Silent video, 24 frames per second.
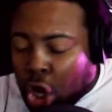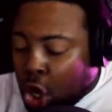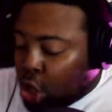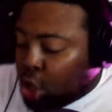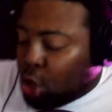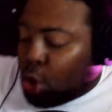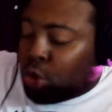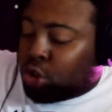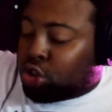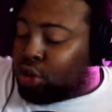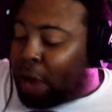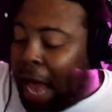
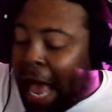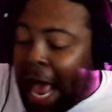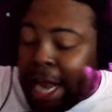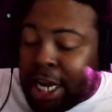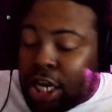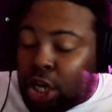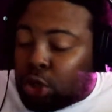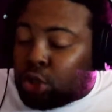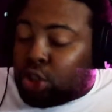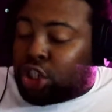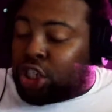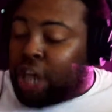You tried
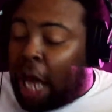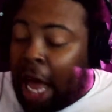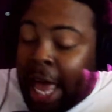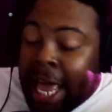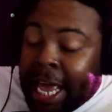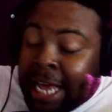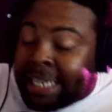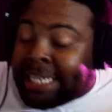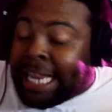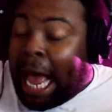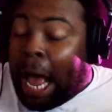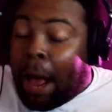to shut
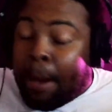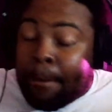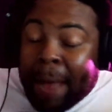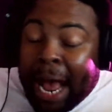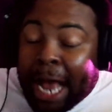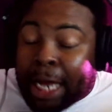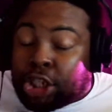down my